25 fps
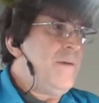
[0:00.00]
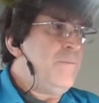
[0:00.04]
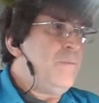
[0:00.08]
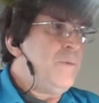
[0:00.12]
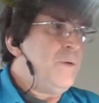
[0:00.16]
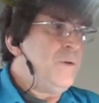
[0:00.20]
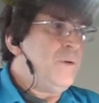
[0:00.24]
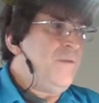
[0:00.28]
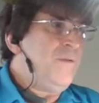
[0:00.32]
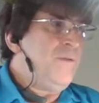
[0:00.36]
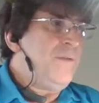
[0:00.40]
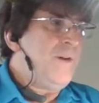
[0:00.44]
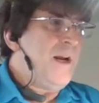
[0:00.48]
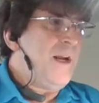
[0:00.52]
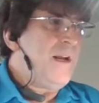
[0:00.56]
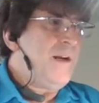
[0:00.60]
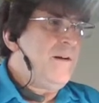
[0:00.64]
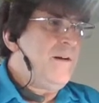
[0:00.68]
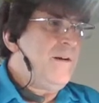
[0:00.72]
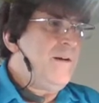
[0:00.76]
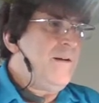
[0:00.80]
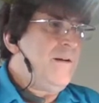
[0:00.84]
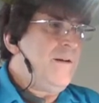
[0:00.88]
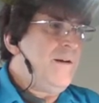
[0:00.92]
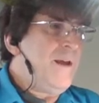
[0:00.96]
of
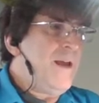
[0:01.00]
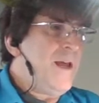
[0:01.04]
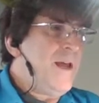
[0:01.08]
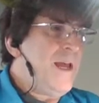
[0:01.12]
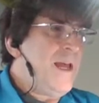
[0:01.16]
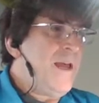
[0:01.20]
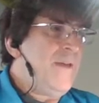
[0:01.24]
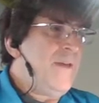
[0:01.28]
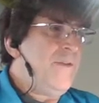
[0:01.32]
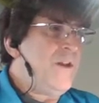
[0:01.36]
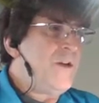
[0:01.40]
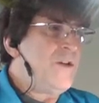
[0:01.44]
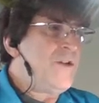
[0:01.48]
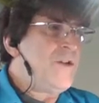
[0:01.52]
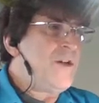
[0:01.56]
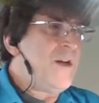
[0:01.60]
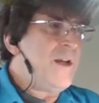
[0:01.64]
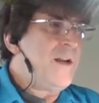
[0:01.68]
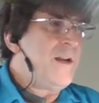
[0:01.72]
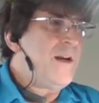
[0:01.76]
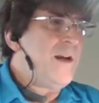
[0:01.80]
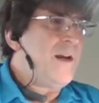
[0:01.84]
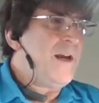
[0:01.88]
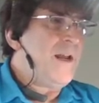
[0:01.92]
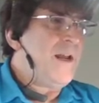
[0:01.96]
Celebration 3.
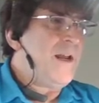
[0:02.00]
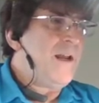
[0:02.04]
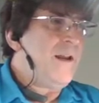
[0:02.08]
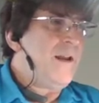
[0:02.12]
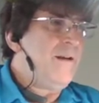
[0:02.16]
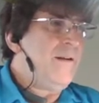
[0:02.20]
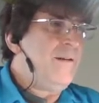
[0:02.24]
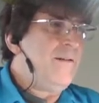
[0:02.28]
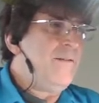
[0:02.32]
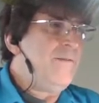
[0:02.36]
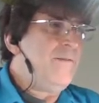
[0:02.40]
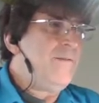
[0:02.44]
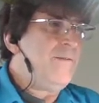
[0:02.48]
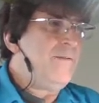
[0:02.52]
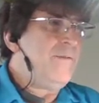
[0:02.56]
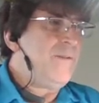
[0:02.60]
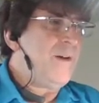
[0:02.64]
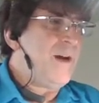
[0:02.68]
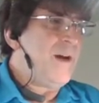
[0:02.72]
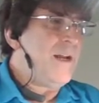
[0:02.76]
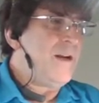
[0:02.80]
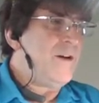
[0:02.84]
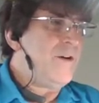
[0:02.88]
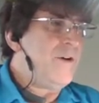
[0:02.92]
So the